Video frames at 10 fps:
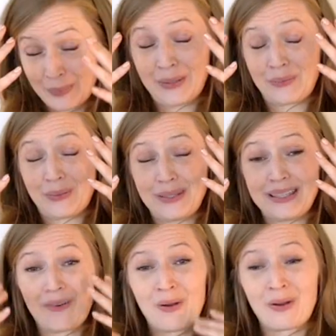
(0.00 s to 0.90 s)
blink
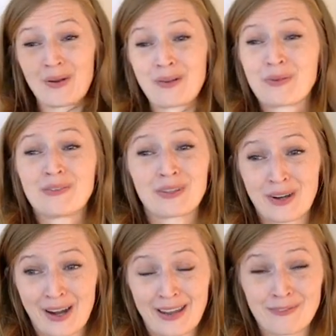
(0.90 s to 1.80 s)
really or, or if we flick
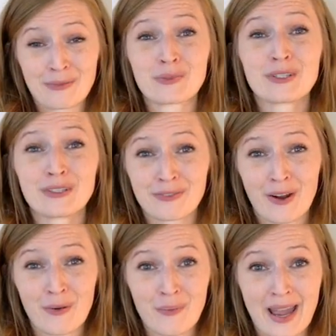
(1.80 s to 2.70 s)
our hand from really
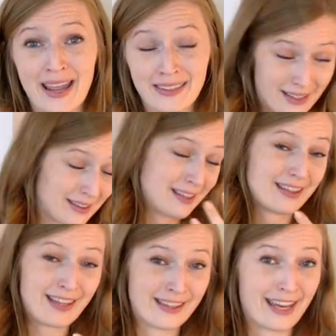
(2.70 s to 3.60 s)
far away then
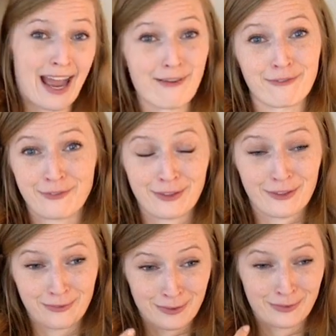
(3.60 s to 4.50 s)
then they have
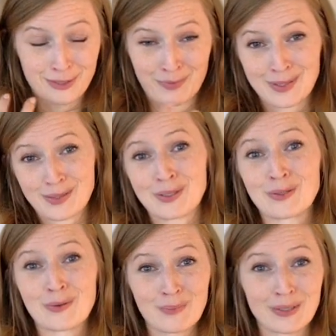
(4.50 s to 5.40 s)
the, the response that
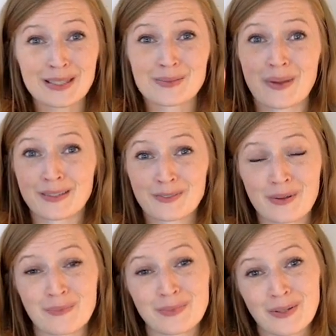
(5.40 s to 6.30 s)
we'd normally expect
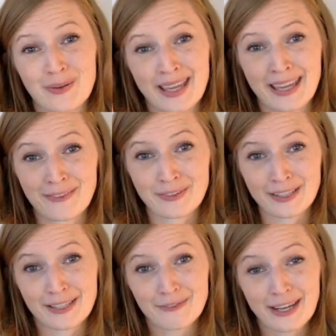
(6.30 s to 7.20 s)
from you know a hand
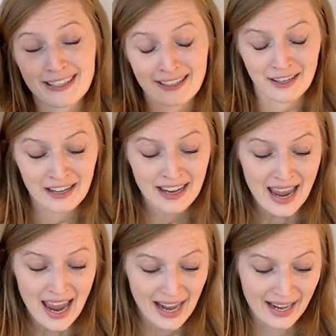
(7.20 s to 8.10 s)
flick like right here
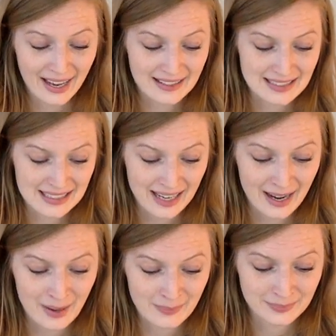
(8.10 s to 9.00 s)
and
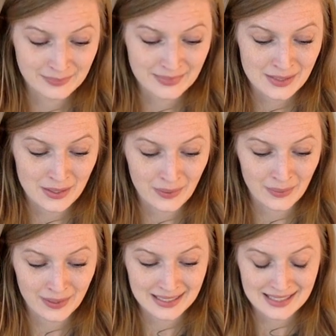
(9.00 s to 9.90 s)
um,
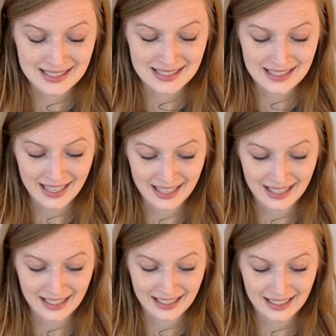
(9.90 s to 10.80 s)
so it's
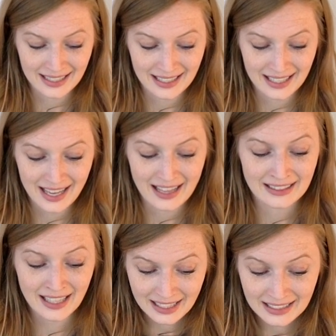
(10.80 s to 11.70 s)
uh,
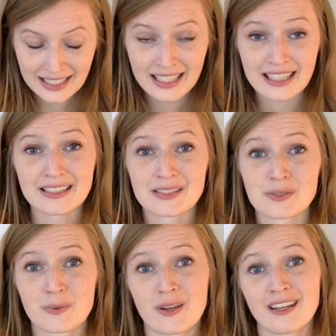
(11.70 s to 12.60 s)
luckily this
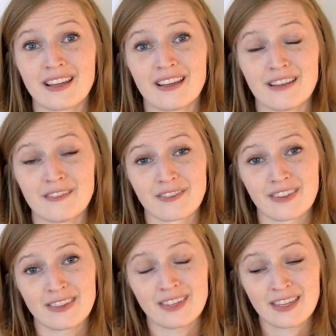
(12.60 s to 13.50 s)
is one of
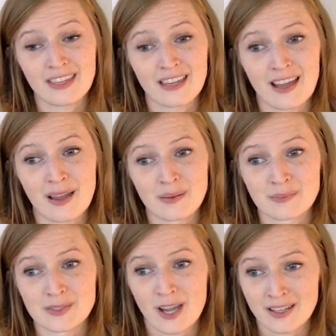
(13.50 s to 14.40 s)
the
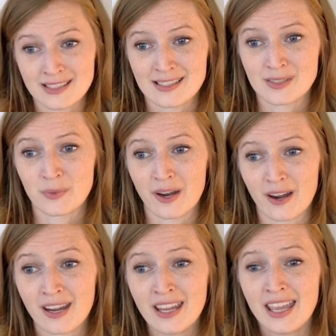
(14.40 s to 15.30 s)
um, toxins
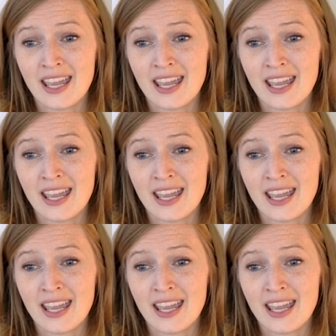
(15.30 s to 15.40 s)
where